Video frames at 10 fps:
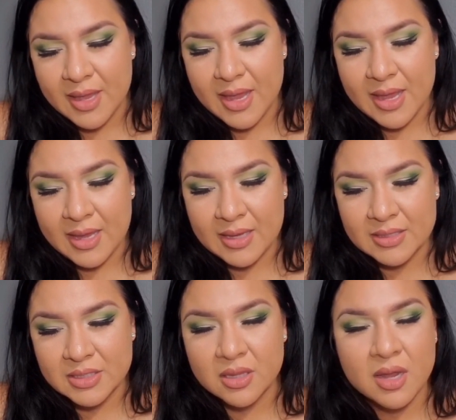And
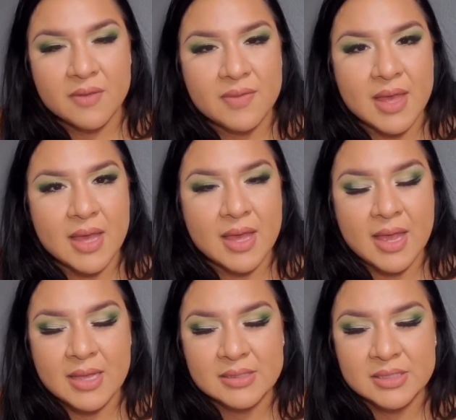a lot of that
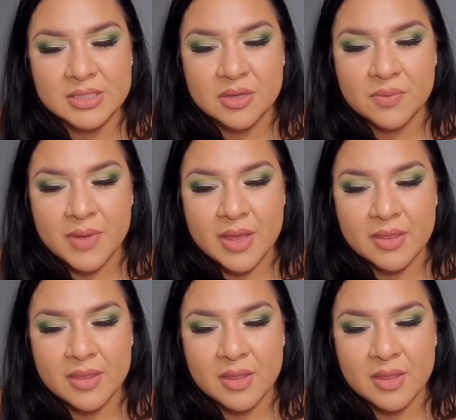has to deal with,